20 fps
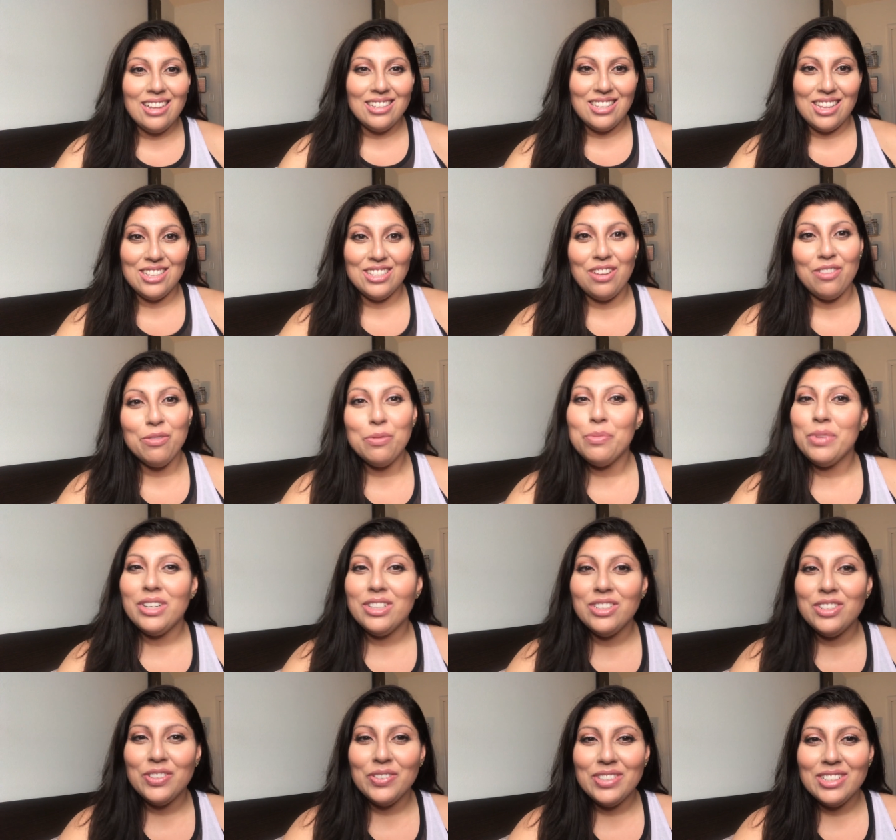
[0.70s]
guys, how's
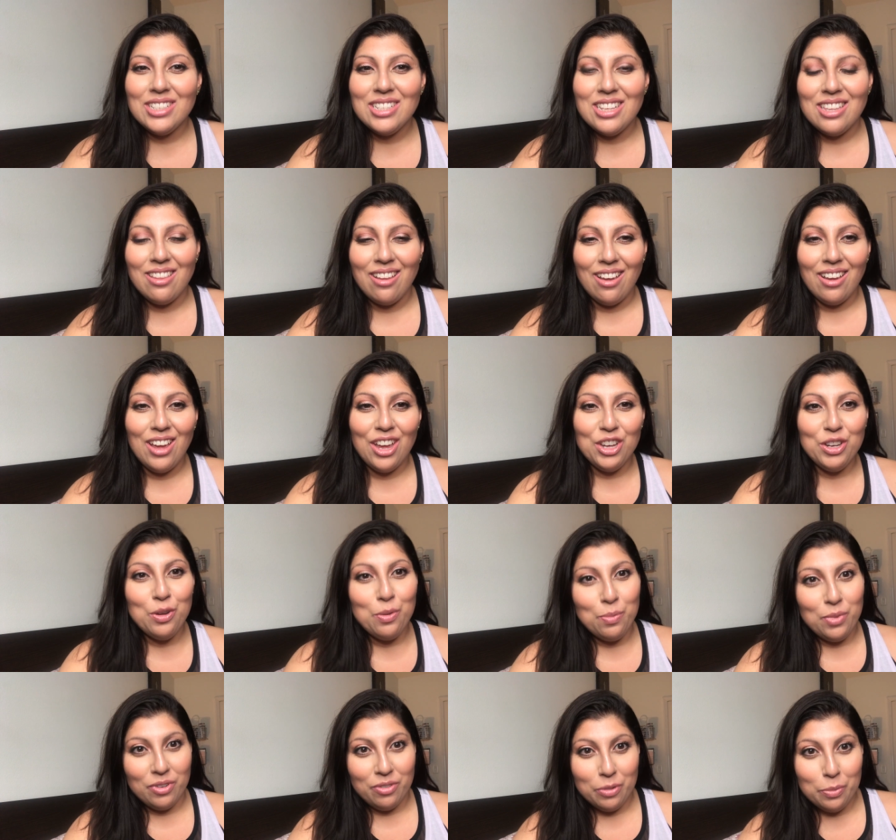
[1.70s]
everybody doing today? I
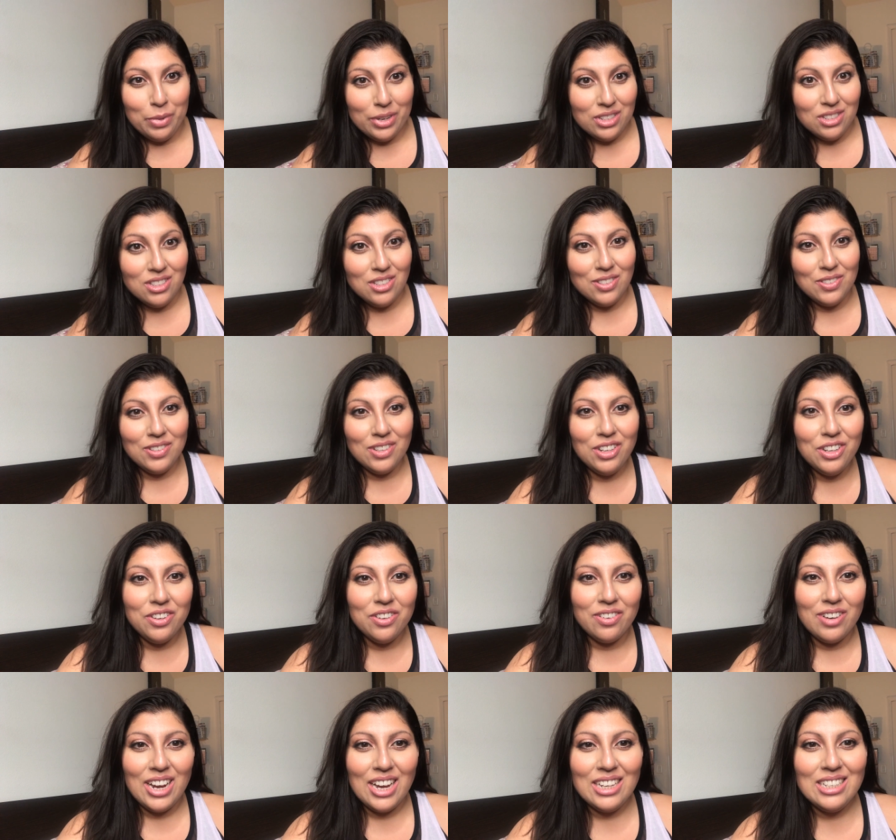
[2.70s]
hope everybody's doing
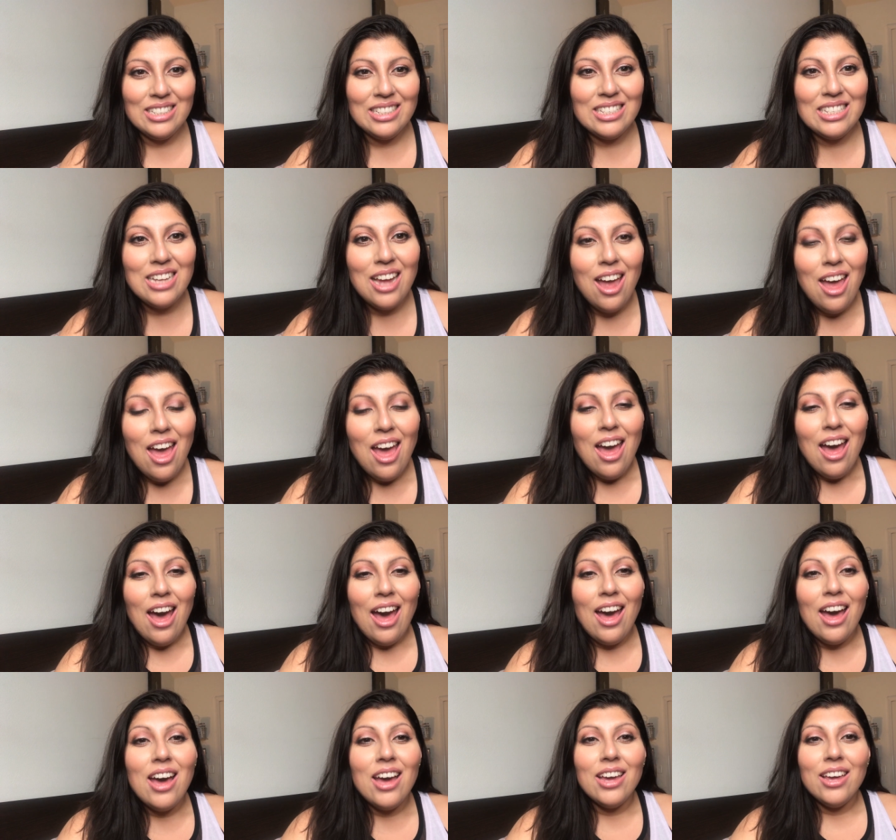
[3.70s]
great.
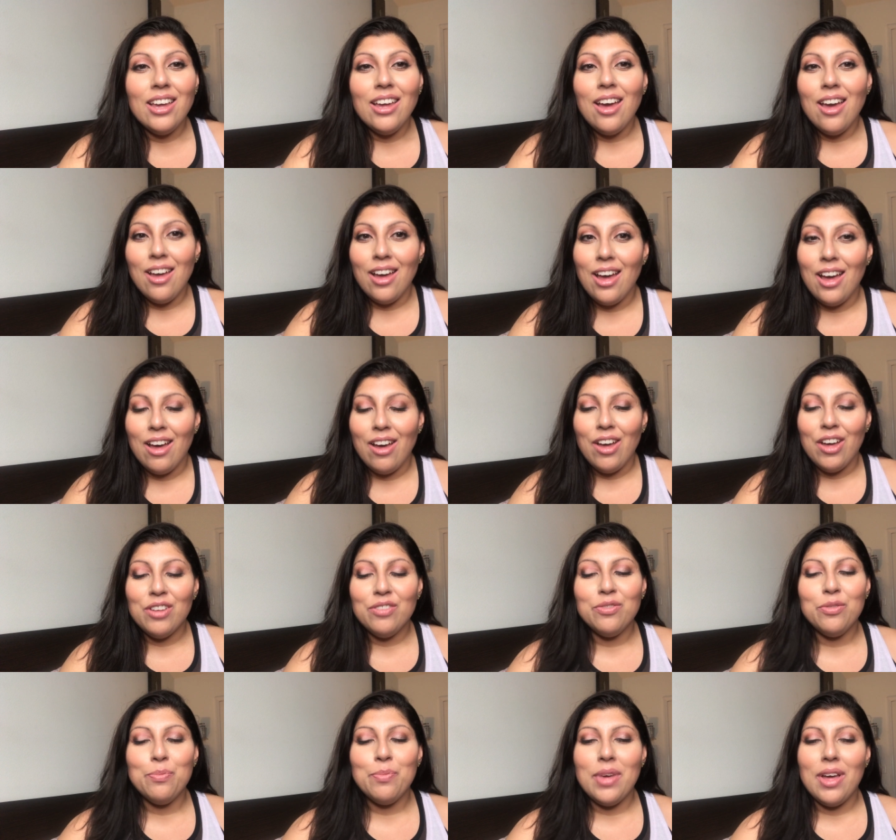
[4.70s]
I
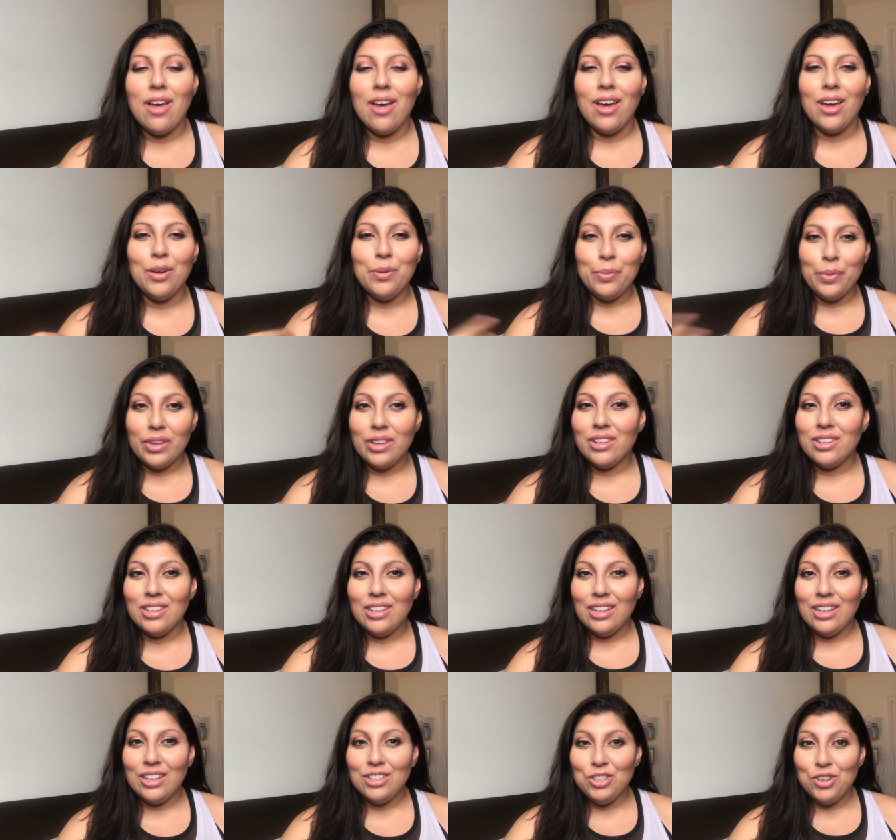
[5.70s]
have my
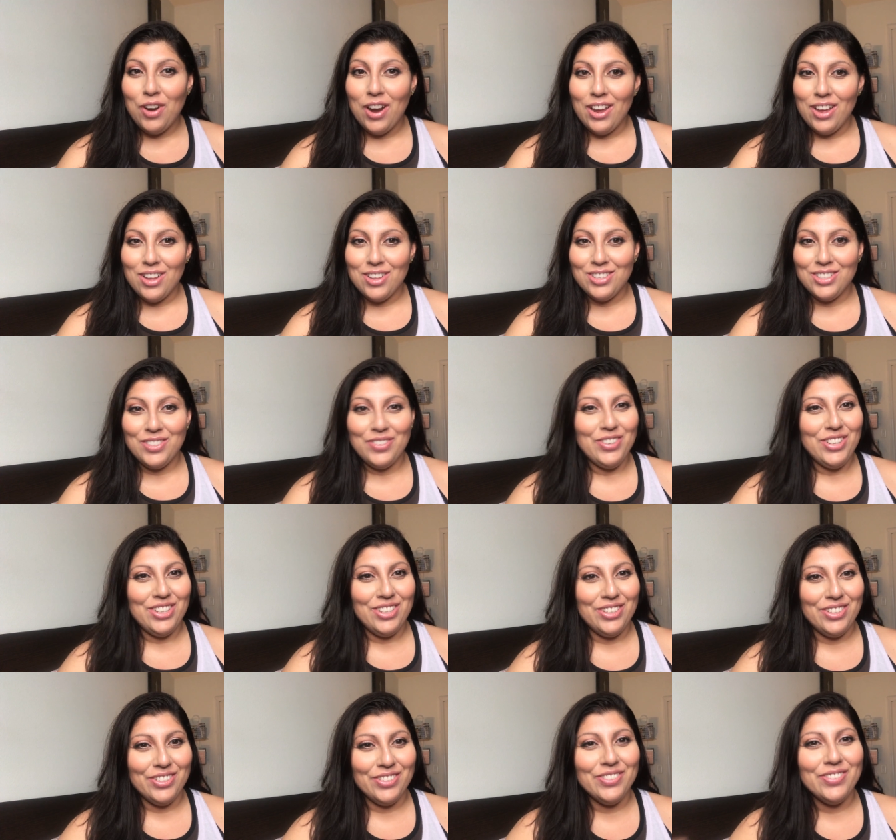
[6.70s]
weekly try-ons for
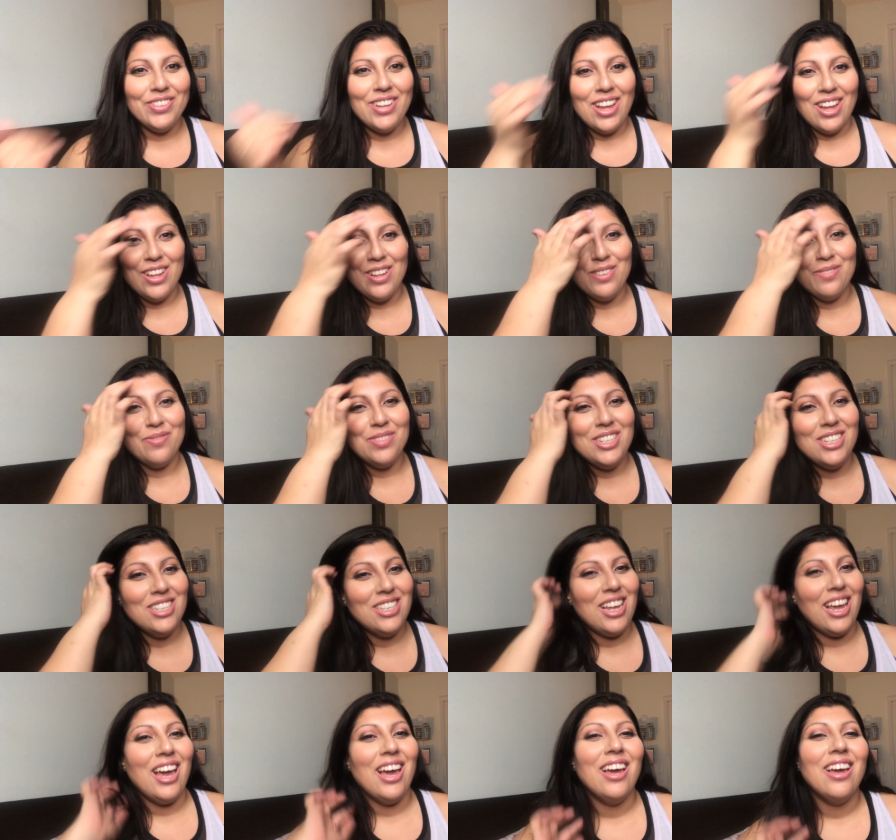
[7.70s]
you
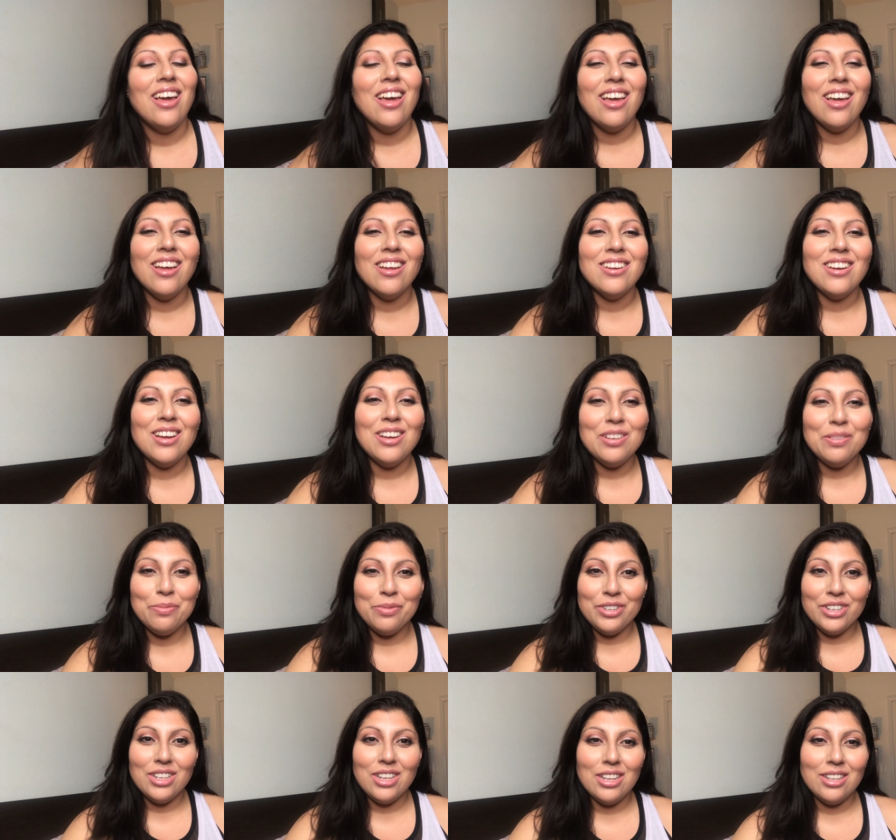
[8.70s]
today, and I
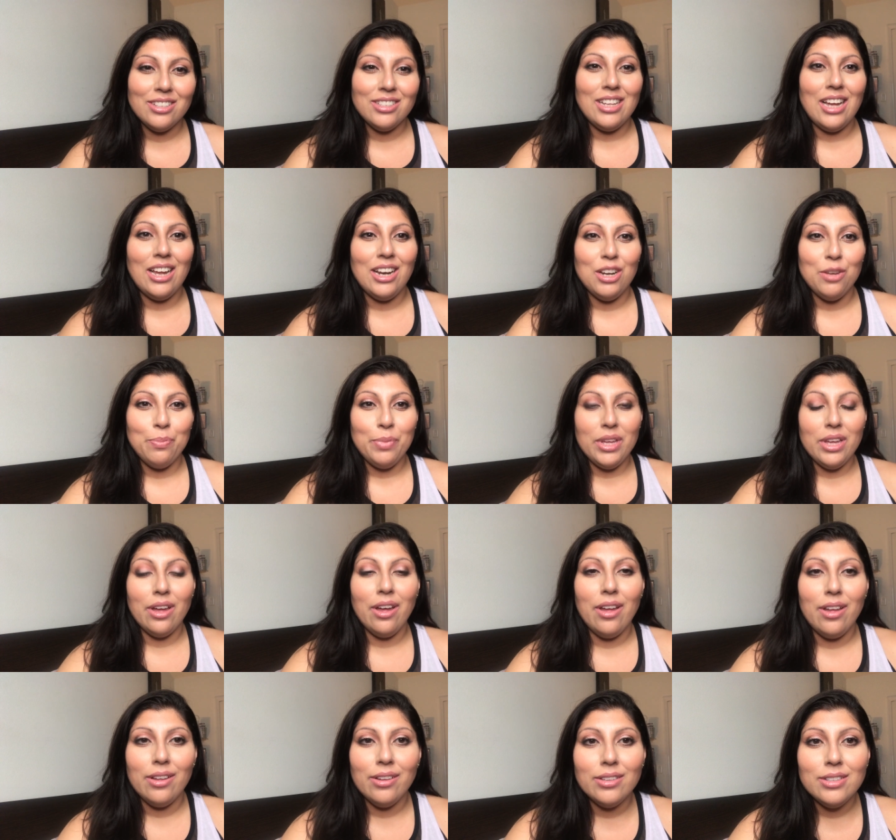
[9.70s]
am really excited
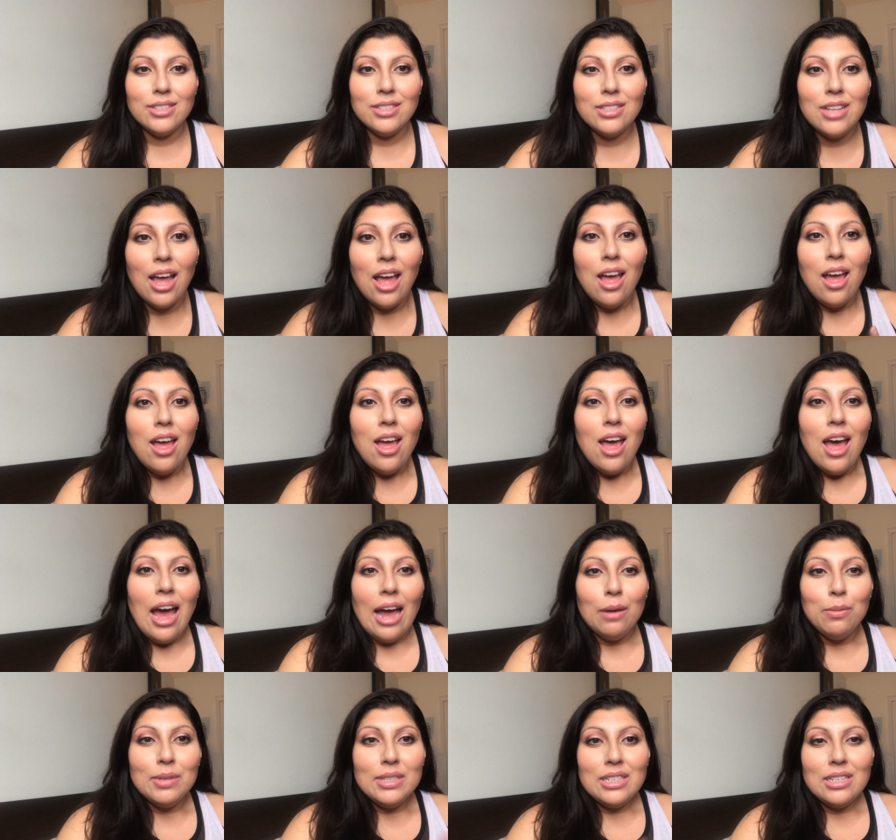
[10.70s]
because
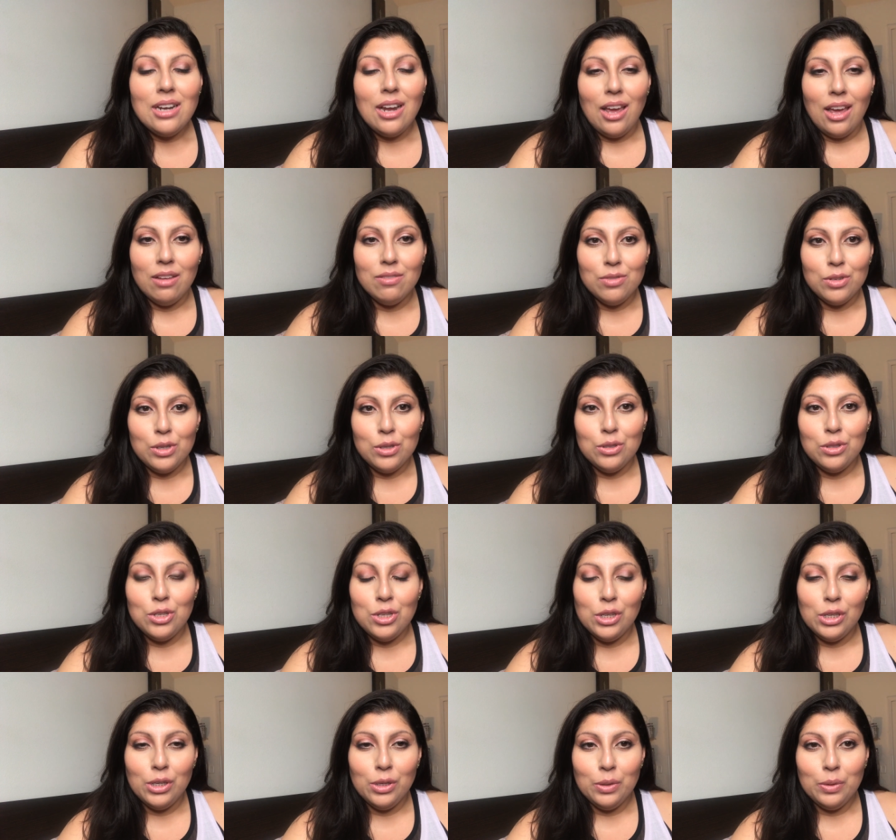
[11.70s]
I wasn't able
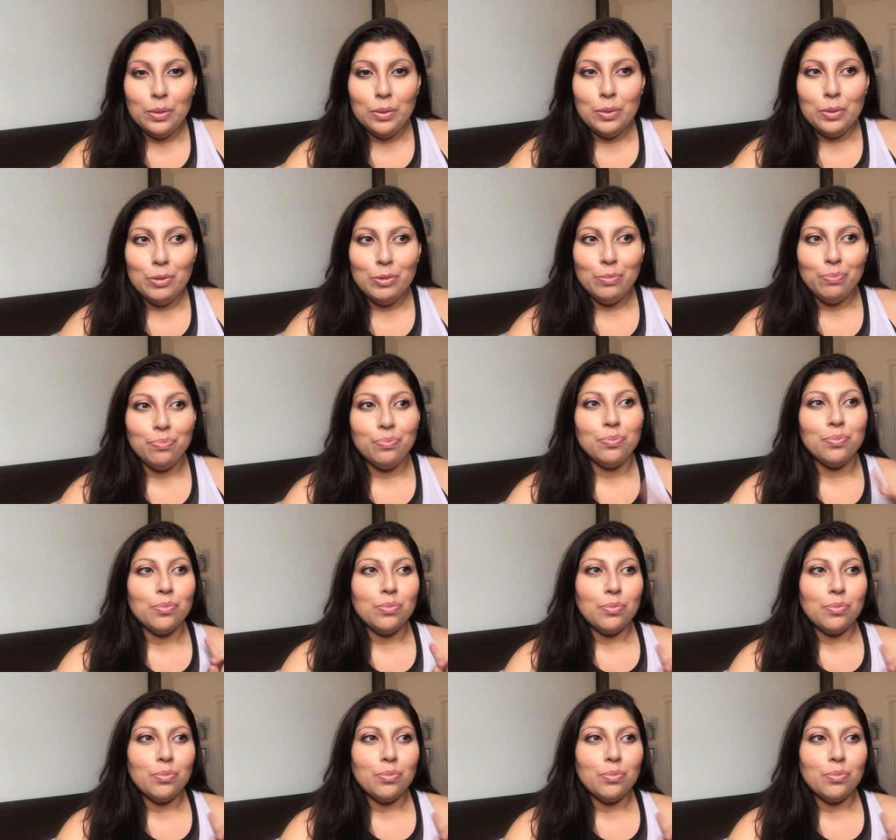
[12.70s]
to